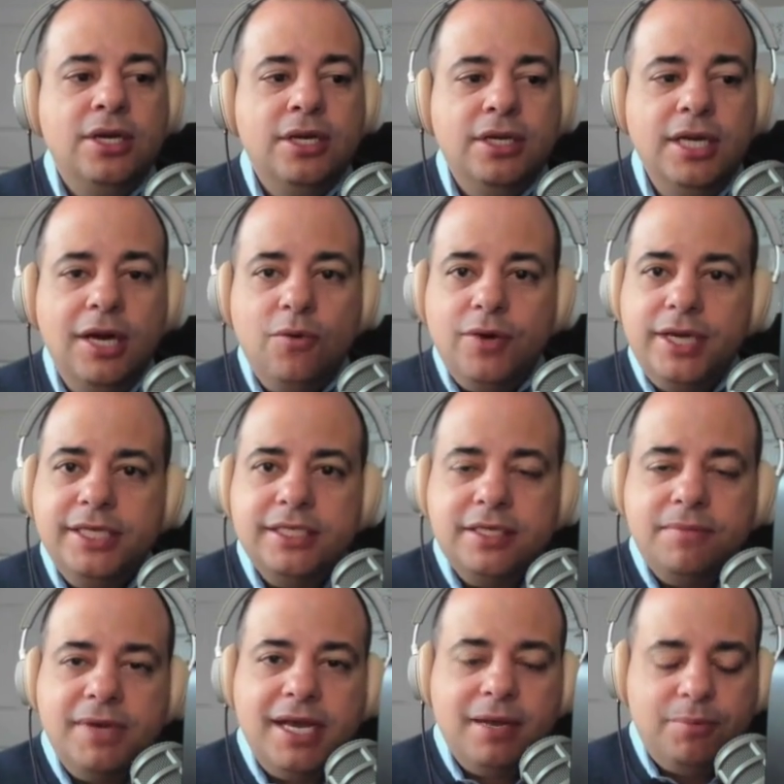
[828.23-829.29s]
Now, what ends
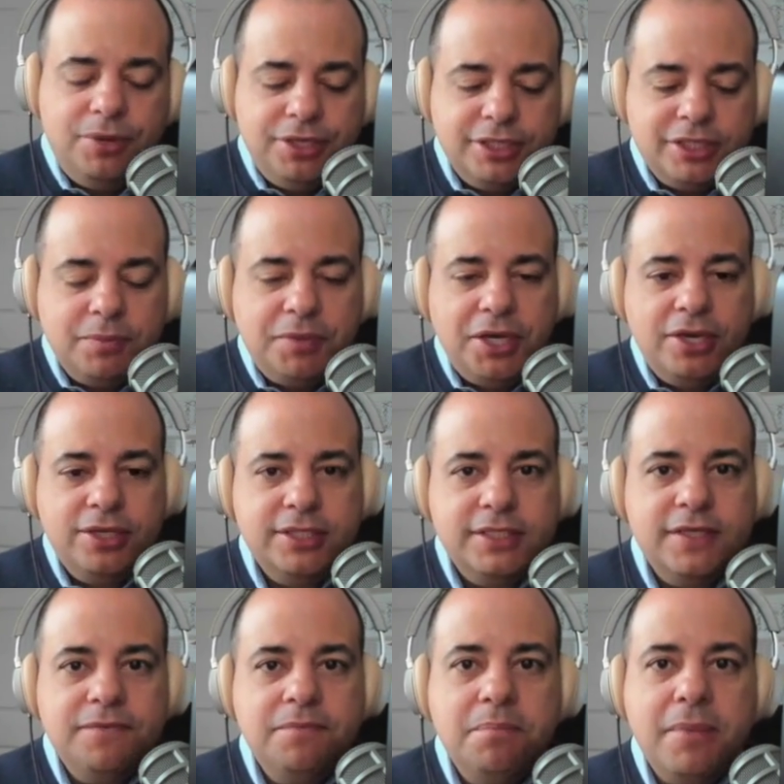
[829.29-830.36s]
up happening is that because
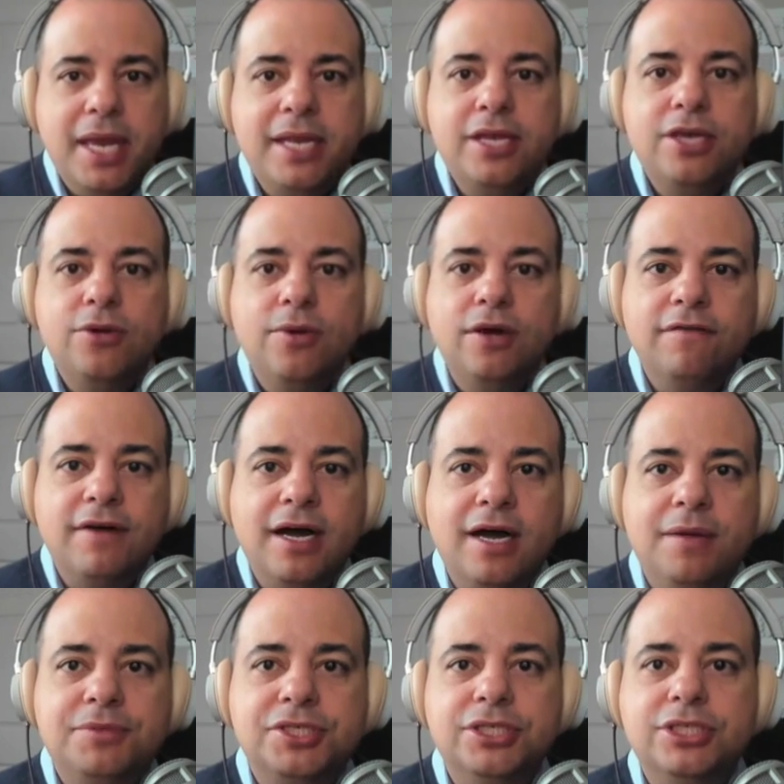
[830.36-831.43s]
the menu of
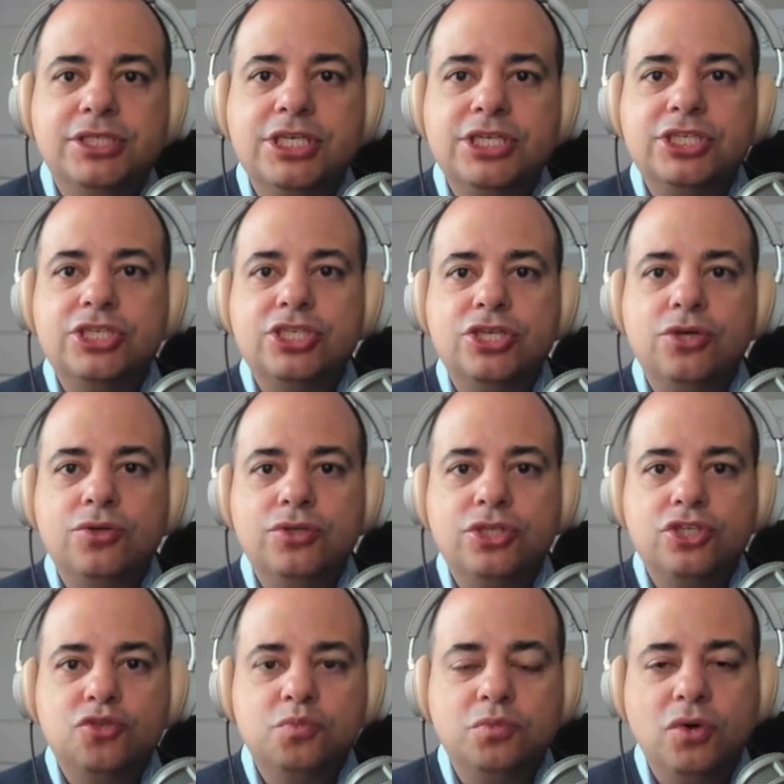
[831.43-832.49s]
options is so
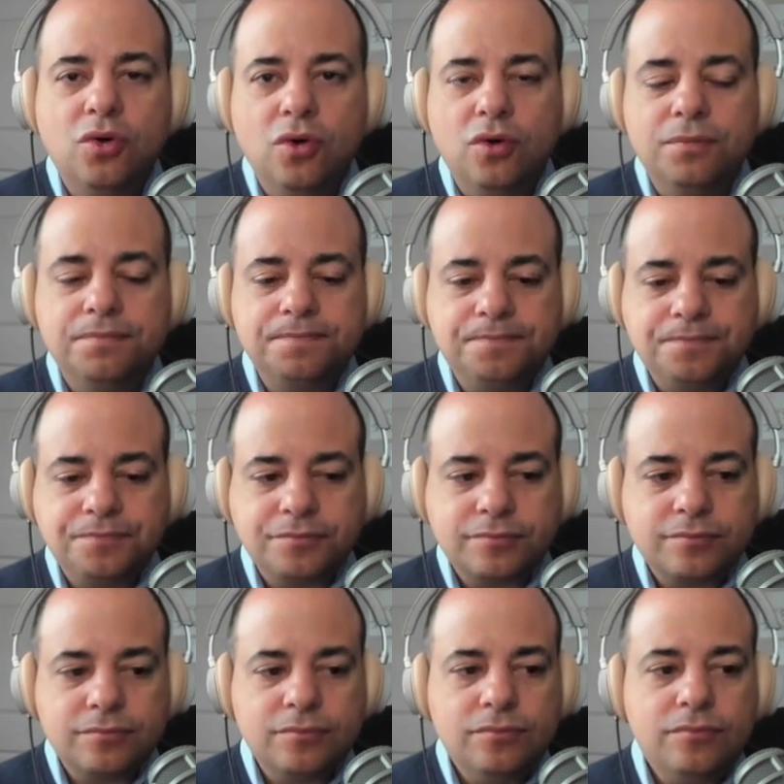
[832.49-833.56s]
small,
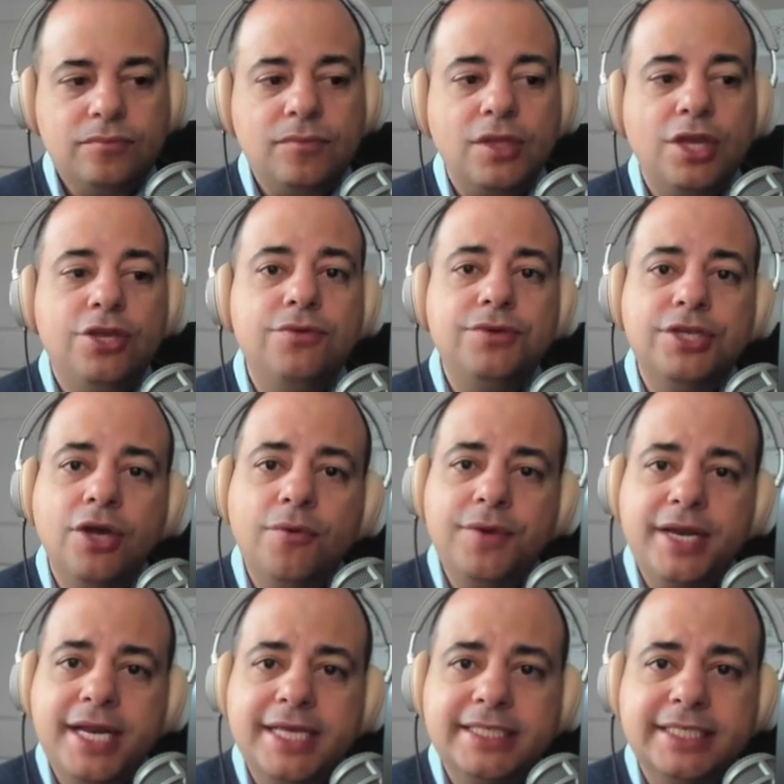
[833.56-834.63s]
you
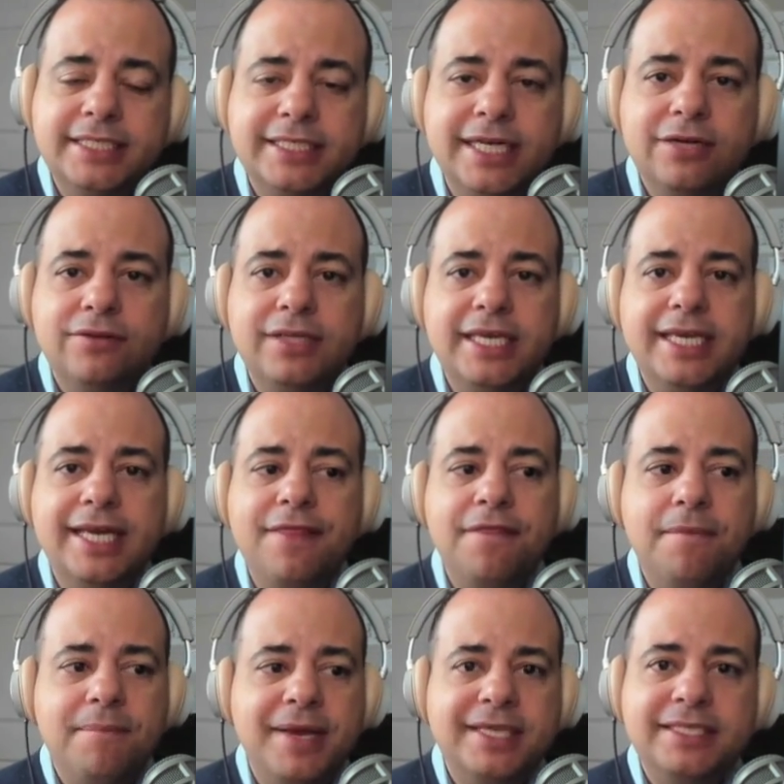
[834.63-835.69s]
don't necessarily get
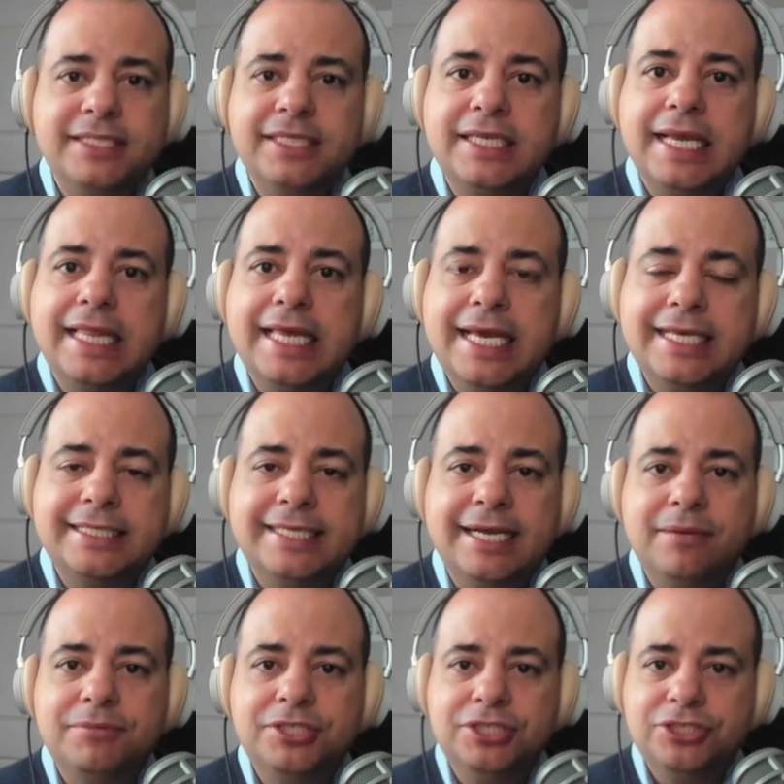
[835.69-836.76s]
the best-in-class
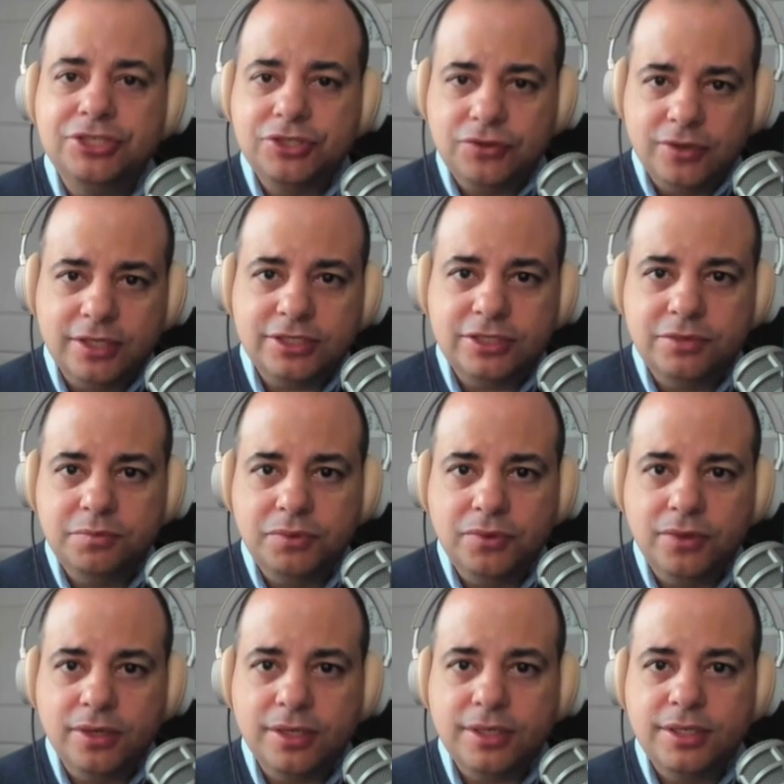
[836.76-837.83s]
options across the
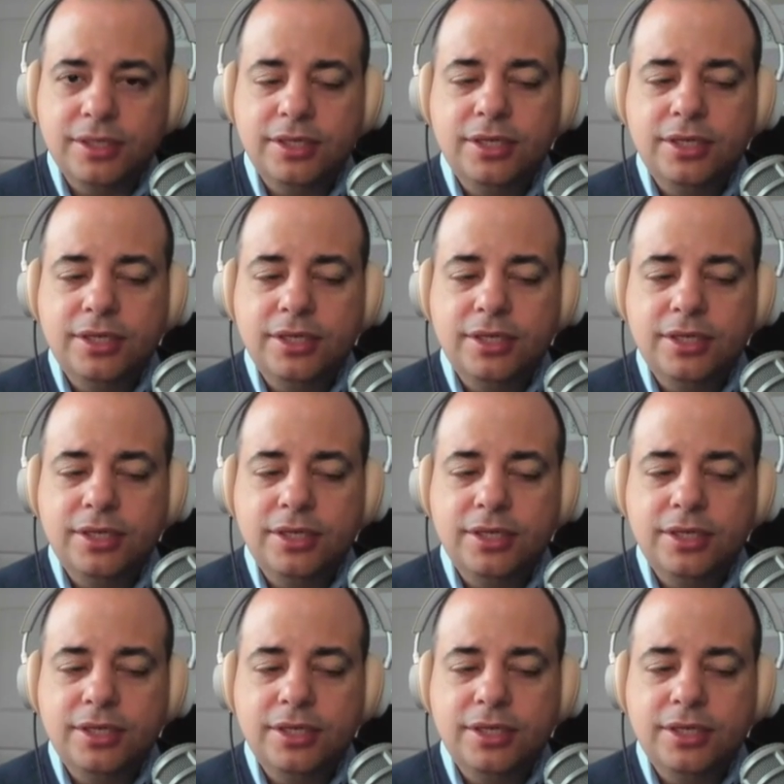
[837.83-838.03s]
board.